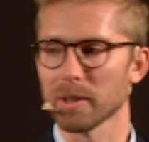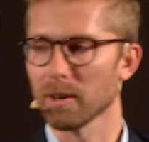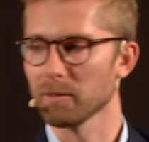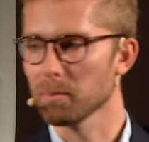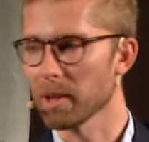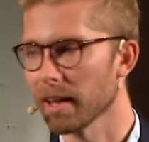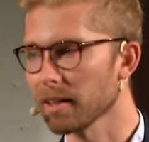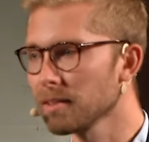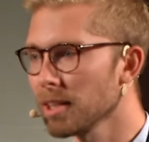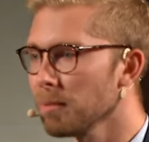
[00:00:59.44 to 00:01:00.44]
of the
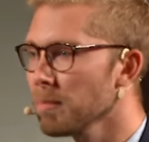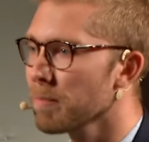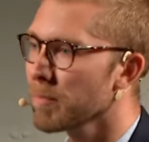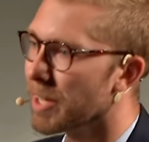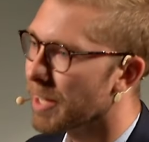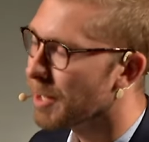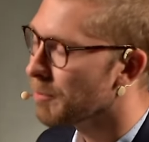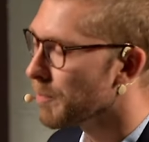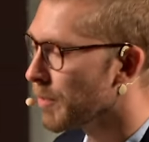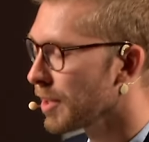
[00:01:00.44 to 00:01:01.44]
planning team.
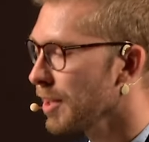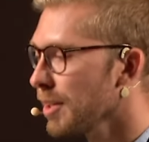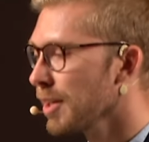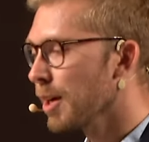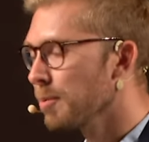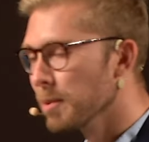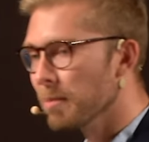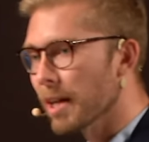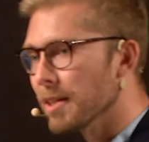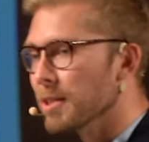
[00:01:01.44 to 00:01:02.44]
I'm the
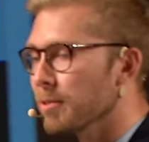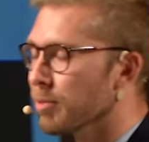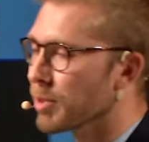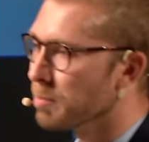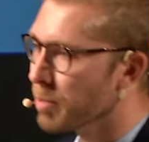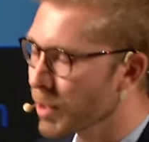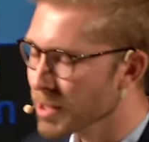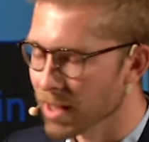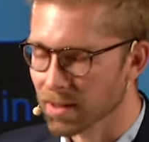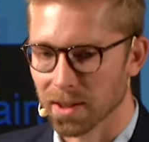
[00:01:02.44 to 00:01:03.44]
manager for the
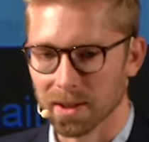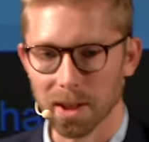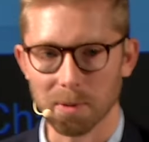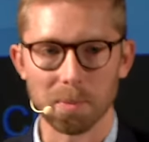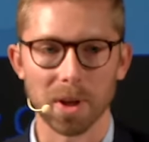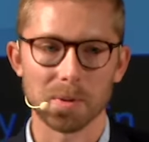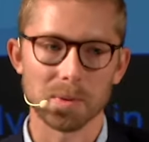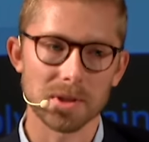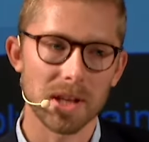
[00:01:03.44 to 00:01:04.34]
purchasing team, but it was